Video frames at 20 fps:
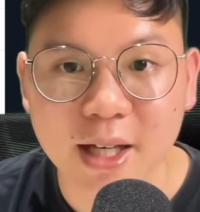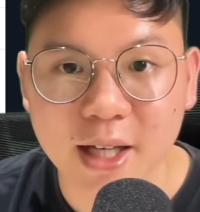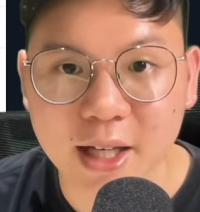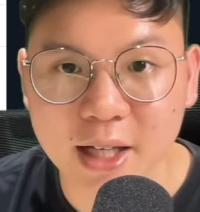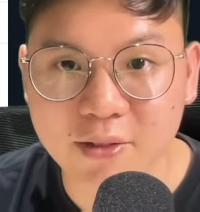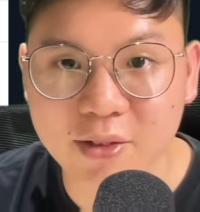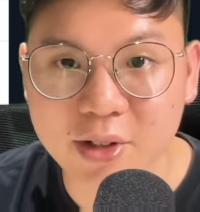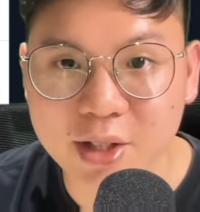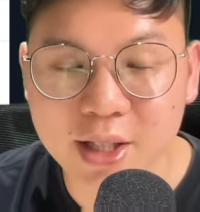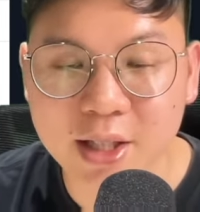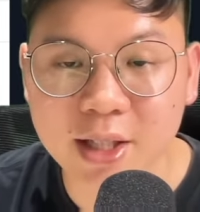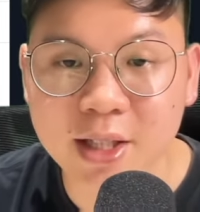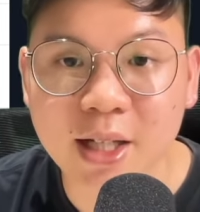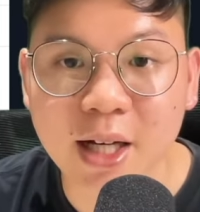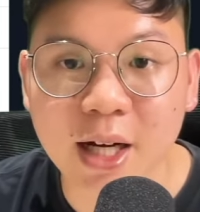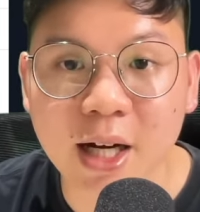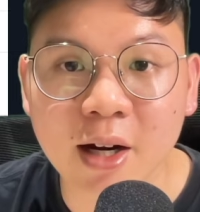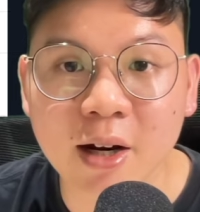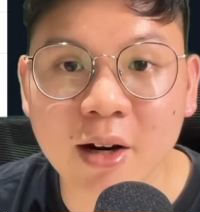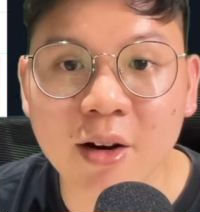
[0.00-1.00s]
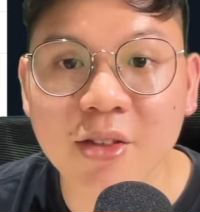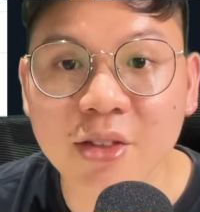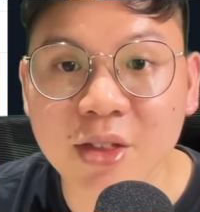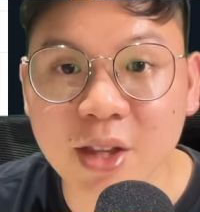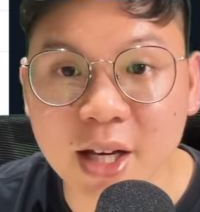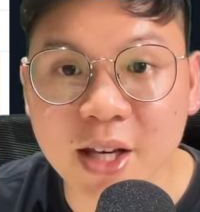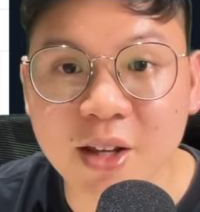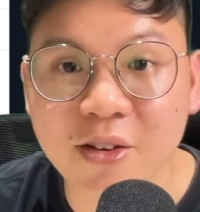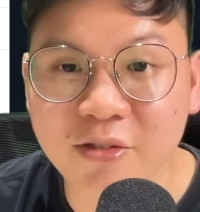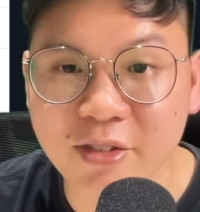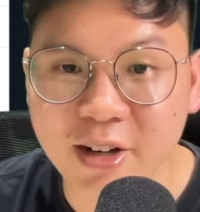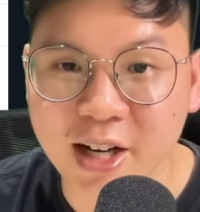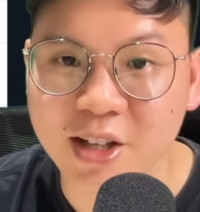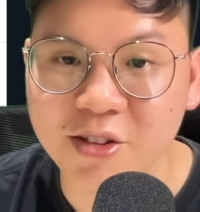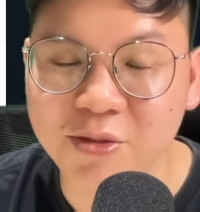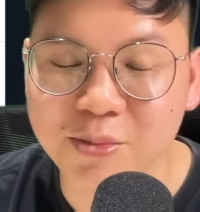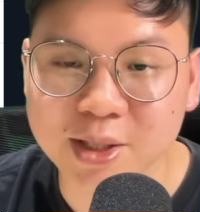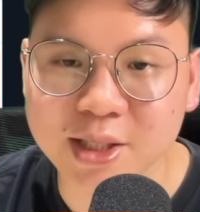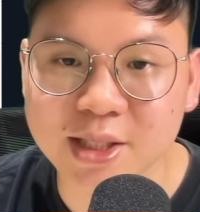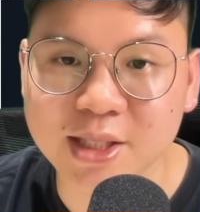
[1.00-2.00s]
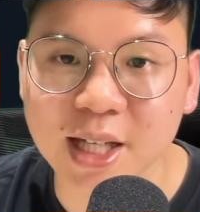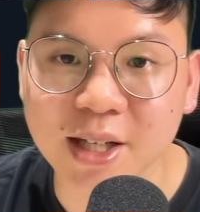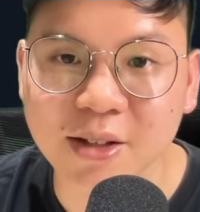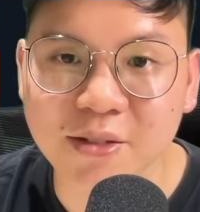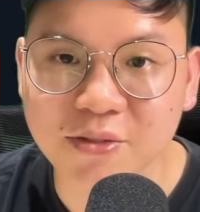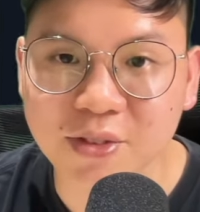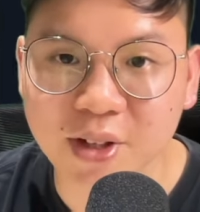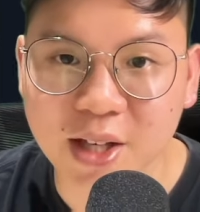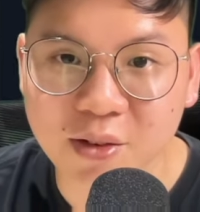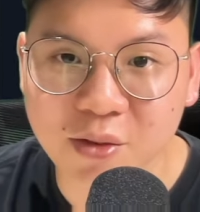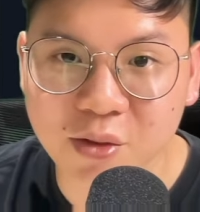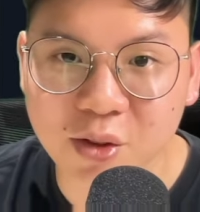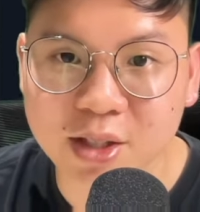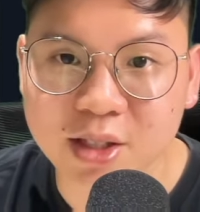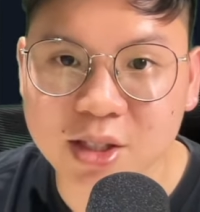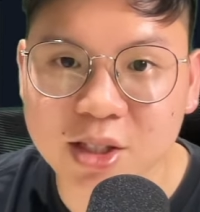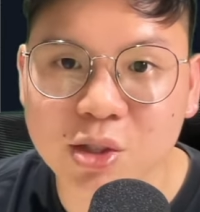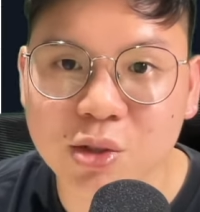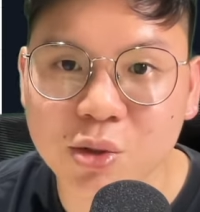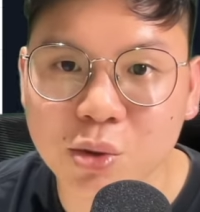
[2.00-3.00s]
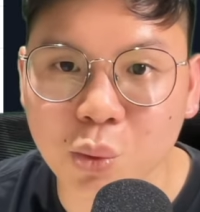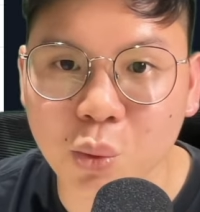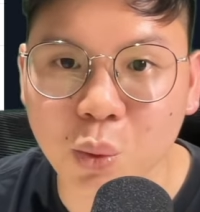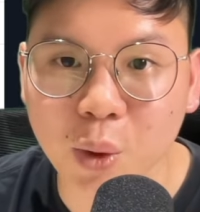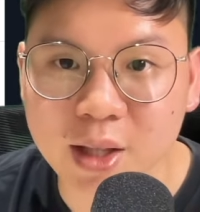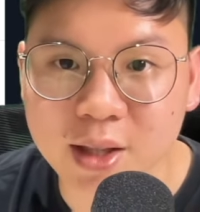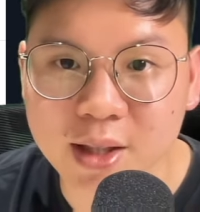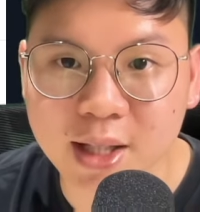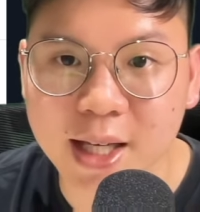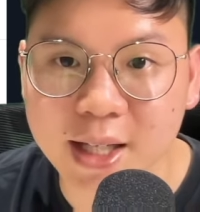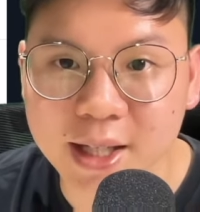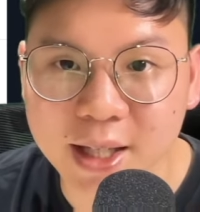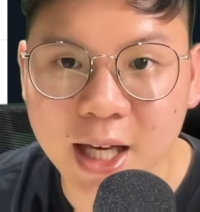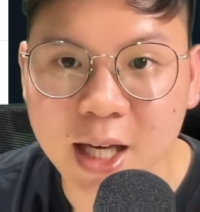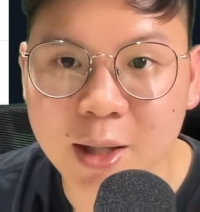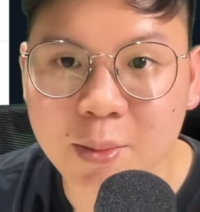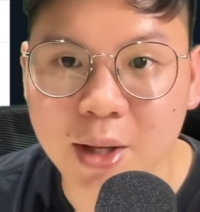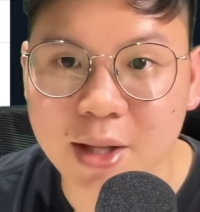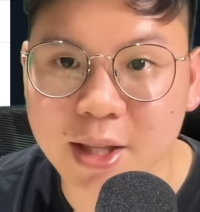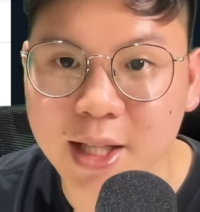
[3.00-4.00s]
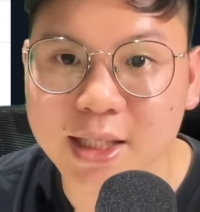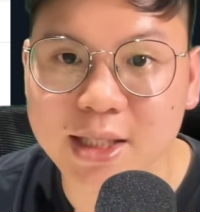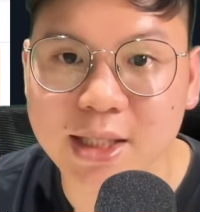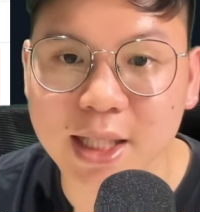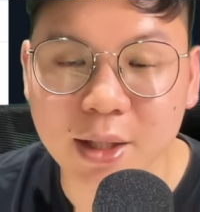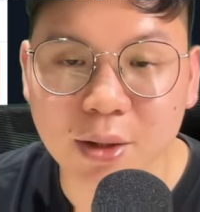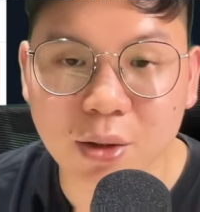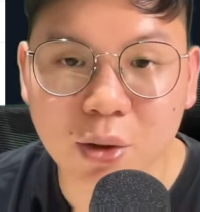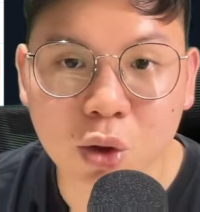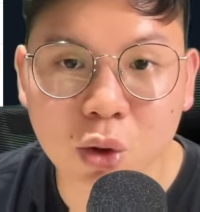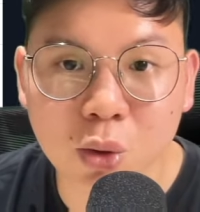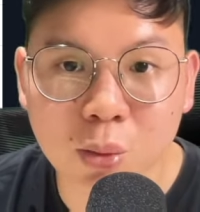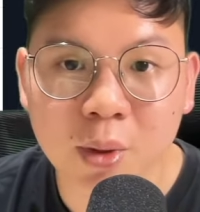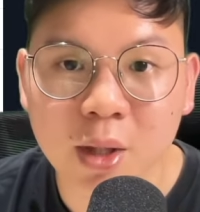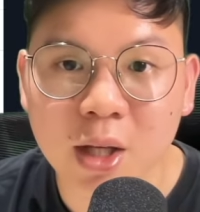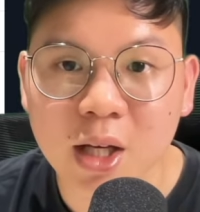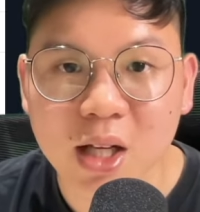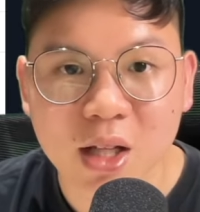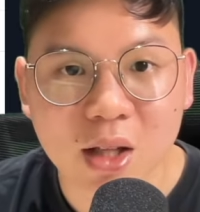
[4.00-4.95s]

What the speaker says: Everton are 35% favourites to win that game, and that's at home.